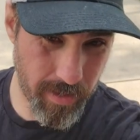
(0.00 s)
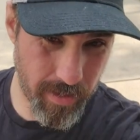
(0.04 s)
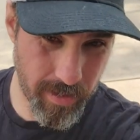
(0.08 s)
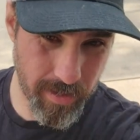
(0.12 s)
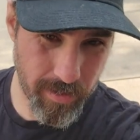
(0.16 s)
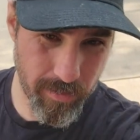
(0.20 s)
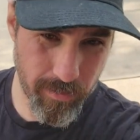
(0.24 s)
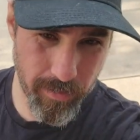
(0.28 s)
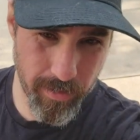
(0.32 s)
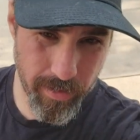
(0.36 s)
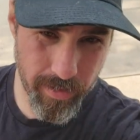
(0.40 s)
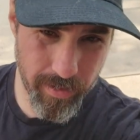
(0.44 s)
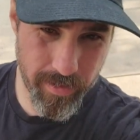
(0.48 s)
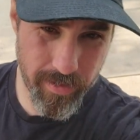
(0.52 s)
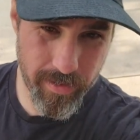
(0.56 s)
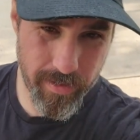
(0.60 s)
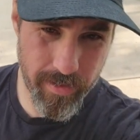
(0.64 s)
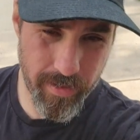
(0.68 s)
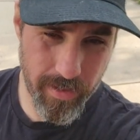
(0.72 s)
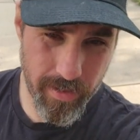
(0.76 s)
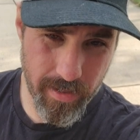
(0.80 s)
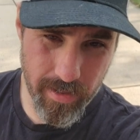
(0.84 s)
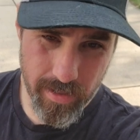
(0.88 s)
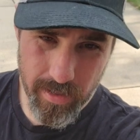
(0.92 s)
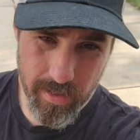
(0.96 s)
on
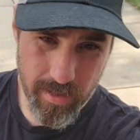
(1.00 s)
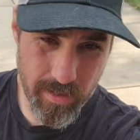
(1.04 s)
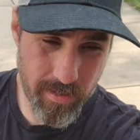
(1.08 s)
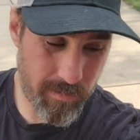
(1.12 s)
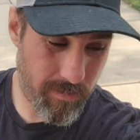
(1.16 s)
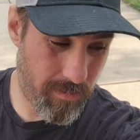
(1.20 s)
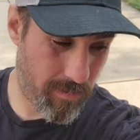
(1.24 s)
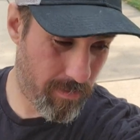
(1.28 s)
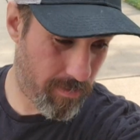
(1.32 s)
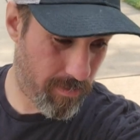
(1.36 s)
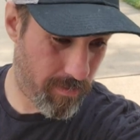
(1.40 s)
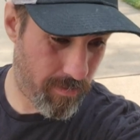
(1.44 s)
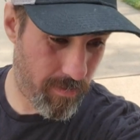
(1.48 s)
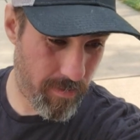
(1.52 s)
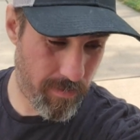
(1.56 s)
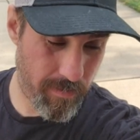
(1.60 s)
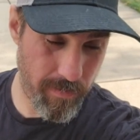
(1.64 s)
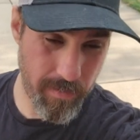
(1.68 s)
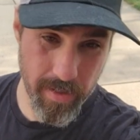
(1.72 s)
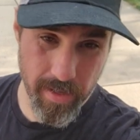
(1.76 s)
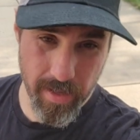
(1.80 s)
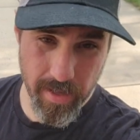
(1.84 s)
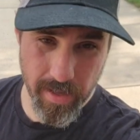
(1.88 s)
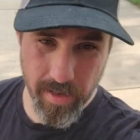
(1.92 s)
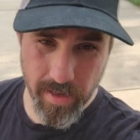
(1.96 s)
with
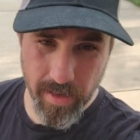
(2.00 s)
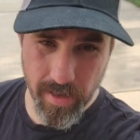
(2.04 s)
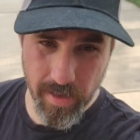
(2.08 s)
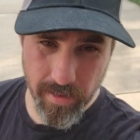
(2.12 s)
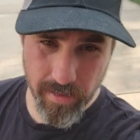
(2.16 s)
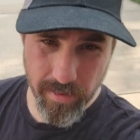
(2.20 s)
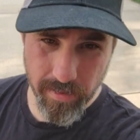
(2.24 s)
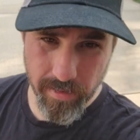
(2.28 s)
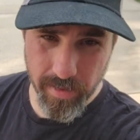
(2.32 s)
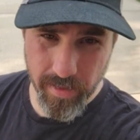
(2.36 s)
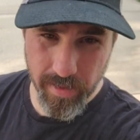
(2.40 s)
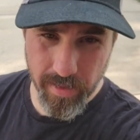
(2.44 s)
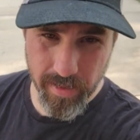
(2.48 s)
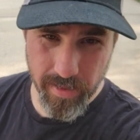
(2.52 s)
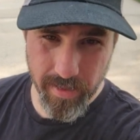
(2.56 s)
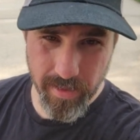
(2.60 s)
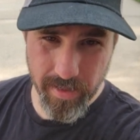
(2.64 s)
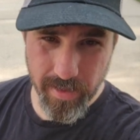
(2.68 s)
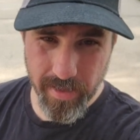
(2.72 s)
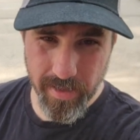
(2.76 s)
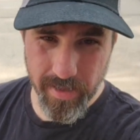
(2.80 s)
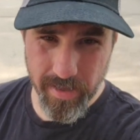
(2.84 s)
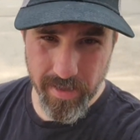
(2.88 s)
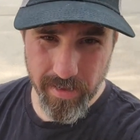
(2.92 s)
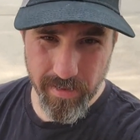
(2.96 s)
me other than
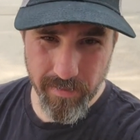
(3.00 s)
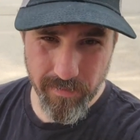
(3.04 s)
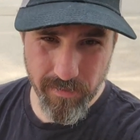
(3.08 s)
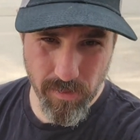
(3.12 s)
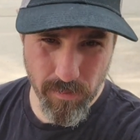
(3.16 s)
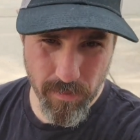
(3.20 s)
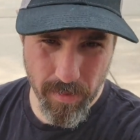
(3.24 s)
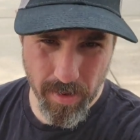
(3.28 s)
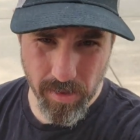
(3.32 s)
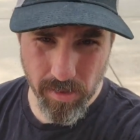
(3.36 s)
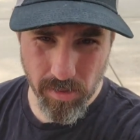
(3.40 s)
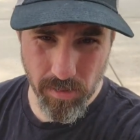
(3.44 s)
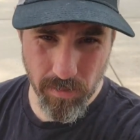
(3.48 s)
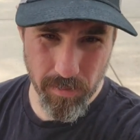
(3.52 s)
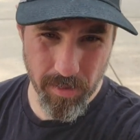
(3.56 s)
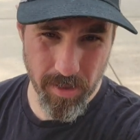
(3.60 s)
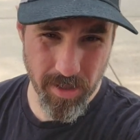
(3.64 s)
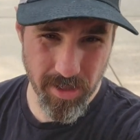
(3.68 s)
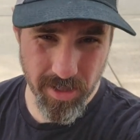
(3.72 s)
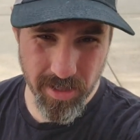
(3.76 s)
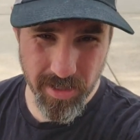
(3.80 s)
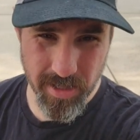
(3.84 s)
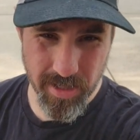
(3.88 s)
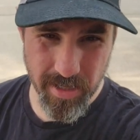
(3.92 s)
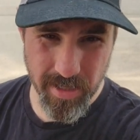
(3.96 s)
a few medical
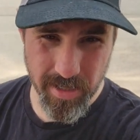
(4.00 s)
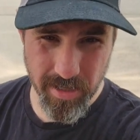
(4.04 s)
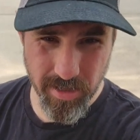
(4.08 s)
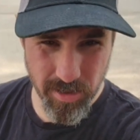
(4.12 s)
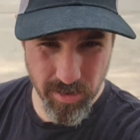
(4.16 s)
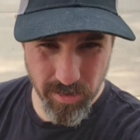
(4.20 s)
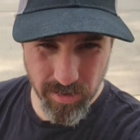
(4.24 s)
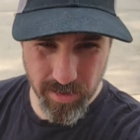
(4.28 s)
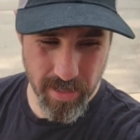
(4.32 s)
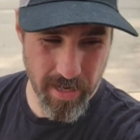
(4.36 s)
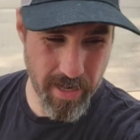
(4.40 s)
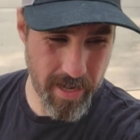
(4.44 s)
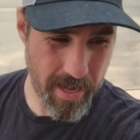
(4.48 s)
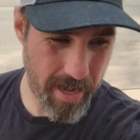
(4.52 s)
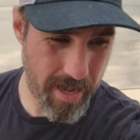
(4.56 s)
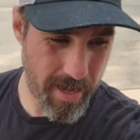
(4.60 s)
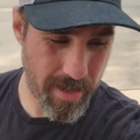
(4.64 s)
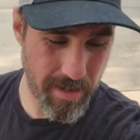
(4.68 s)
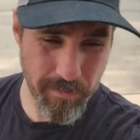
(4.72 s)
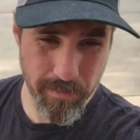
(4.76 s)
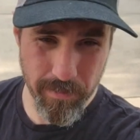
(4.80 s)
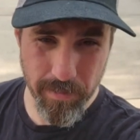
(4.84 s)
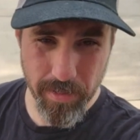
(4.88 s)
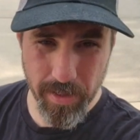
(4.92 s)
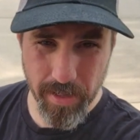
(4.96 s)
emergency issues that I had.
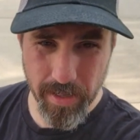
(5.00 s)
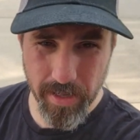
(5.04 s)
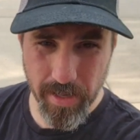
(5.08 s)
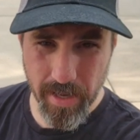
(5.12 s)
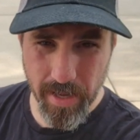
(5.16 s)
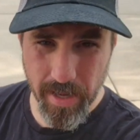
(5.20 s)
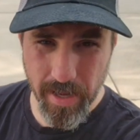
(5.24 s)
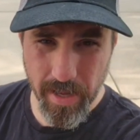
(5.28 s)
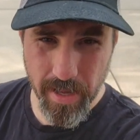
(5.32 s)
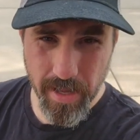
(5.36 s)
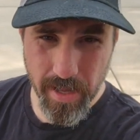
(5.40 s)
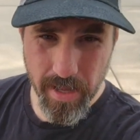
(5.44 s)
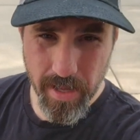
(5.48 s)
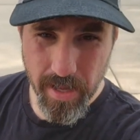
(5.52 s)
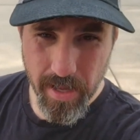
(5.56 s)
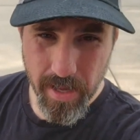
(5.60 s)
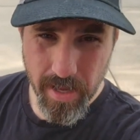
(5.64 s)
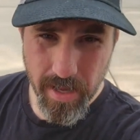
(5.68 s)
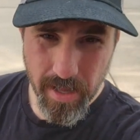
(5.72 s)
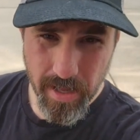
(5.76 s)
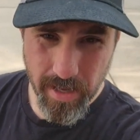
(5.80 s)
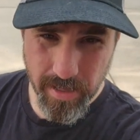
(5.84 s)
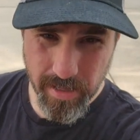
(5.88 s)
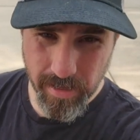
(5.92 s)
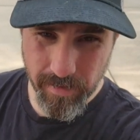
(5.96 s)
But I'll
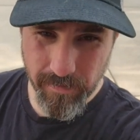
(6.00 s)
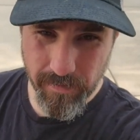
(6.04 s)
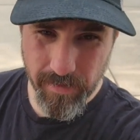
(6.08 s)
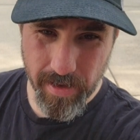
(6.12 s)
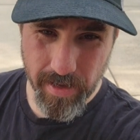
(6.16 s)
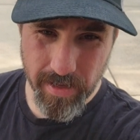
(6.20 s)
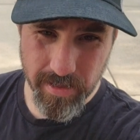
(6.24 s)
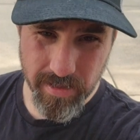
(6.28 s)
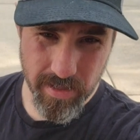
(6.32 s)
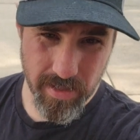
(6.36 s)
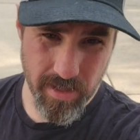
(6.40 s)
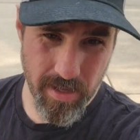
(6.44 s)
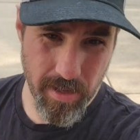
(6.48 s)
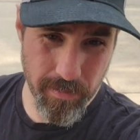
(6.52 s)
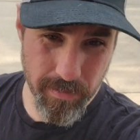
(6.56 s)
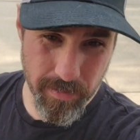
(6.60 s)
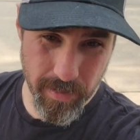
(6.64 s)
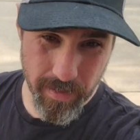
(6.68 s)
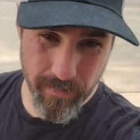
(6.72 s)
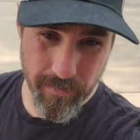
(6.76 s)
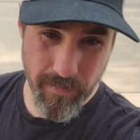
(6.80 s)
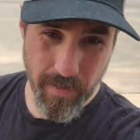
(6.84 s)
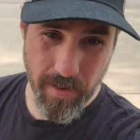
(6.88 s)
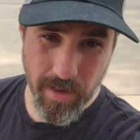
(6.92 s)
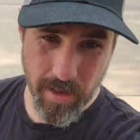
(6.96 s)
give you guys an
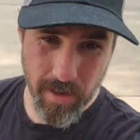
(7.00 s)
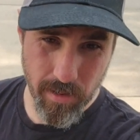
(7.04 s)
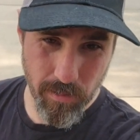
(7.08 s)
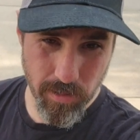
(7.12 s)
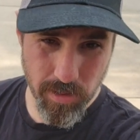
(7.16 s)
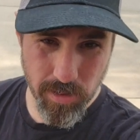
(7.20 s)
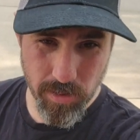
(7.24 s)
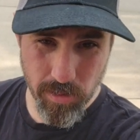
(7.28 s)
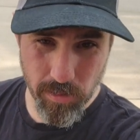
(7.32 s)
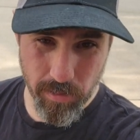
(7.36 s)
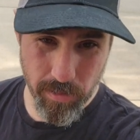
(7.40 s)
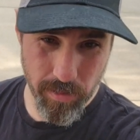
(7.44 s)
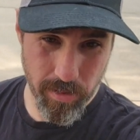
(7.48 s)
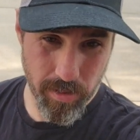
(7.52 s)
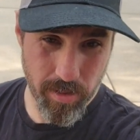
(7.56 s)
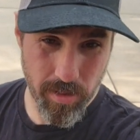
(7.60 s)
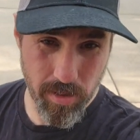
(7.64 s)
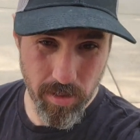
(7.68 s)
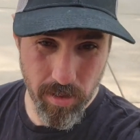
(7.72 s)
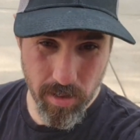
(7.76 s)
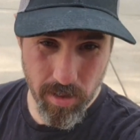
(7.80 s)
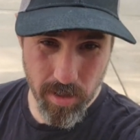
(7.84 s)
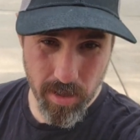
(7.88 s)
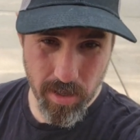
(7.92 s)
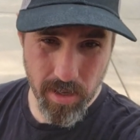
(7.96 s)
update finally on what's going on with the
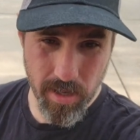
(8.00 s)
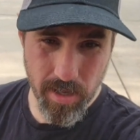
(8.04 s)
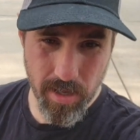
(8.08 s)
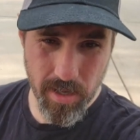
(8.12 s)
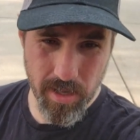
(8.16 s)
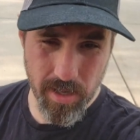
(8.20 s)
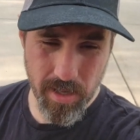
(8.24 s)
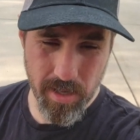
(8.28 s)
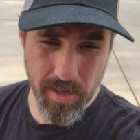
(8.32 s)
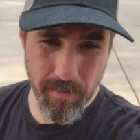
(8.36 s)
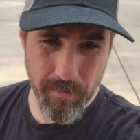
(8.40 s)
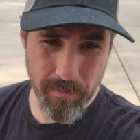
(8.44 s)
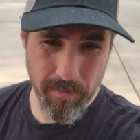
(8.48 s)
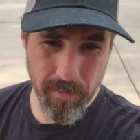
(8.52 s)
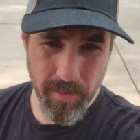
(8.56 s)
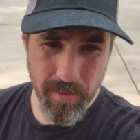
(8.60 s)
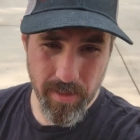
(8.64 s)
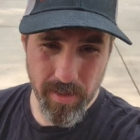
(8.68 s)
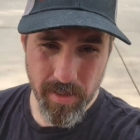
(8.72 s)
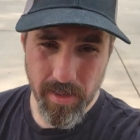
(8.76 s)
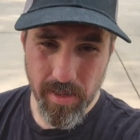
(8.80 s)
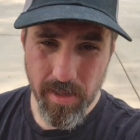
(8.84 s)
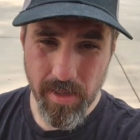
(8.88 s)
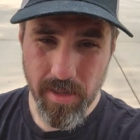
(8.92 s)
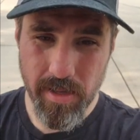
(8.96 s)
car.
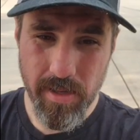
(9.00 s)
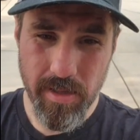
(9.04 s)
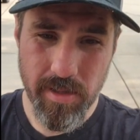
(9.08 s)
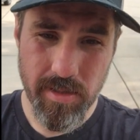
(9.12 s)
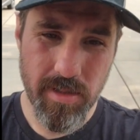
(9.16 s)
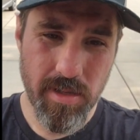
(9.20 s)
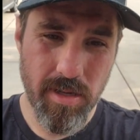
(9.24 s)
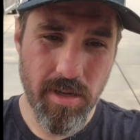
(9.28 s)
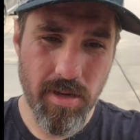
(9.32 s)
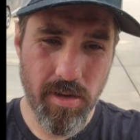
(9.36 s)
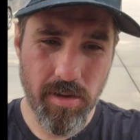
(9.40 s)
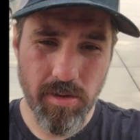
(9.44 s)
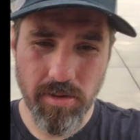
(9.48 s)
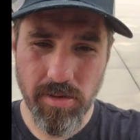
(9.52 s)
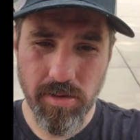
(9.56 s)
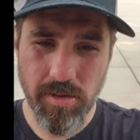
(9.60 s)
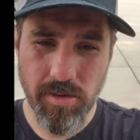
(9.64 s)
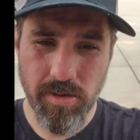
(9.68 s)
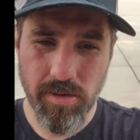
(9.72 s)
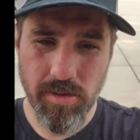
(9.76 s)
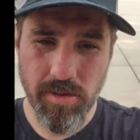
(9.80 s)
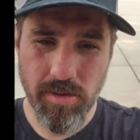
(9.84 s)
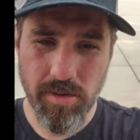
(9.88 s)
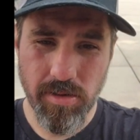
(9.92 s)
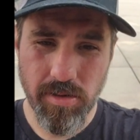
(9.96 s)
So I'm gonna
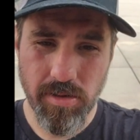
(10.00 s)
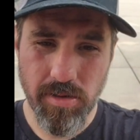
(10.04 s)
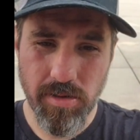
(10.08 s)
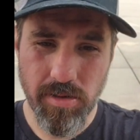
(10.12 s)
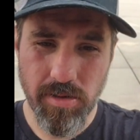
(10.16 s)
turn this thing